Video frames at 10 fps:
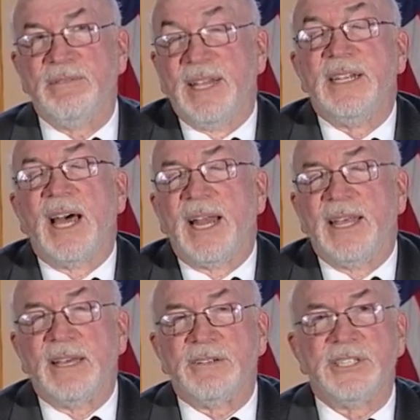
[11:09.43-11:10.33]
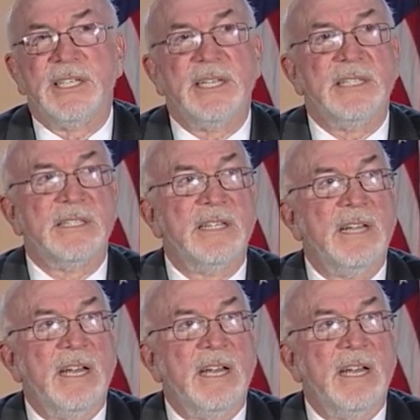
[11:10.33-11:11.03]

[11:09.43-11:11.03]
none of the other cities